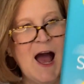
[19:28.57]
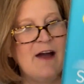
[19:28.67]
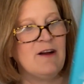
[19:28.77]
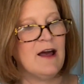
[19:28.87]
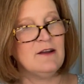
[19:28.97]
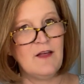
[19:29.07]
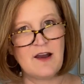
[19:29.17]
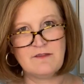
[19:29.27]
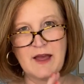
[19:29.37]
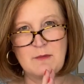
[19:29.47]
I've gotten a
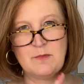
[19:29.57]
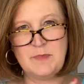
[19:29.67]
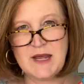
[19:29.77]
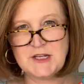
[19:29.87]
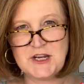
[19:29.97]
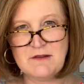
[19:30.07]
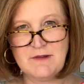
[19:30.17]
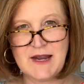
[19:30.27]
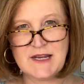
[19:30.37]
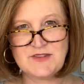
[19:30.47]
lot of like beachy
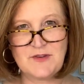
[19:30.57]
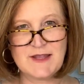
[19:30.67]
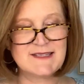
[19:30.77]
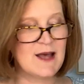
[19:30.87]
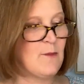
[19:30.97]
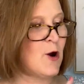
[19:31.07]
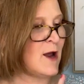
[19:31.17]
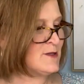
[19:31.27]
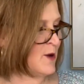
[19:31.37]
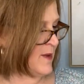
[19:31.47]
reeds for the summer,
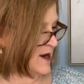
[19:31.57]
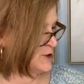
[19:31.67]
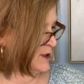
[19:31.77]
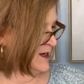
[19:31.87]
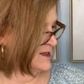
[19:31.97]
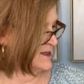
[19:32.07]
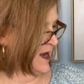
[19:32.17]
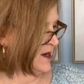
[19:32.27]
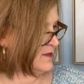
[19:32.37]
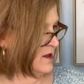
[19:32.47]
and so I'm actually
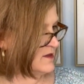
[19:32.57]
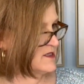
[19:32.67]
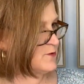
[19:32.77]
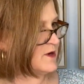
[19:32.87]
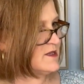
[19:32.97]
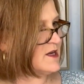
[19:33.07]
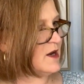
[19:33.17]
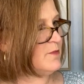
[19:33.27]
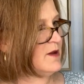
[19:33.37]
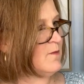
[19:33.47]
excited that this one's
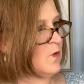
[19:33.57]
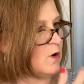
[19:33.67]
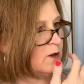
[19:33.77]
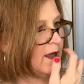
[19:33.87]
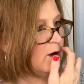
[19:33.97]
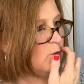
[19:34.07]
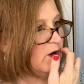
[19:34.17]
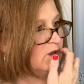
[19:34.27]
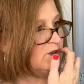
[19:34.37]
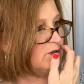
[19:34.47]
gonna be more like
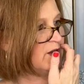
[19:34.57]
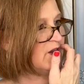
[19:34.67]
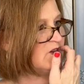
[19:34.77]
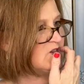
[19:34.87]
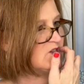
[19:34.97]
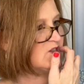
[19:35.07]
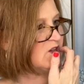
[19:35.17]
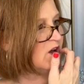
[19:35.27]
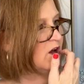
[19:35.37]
wilderness.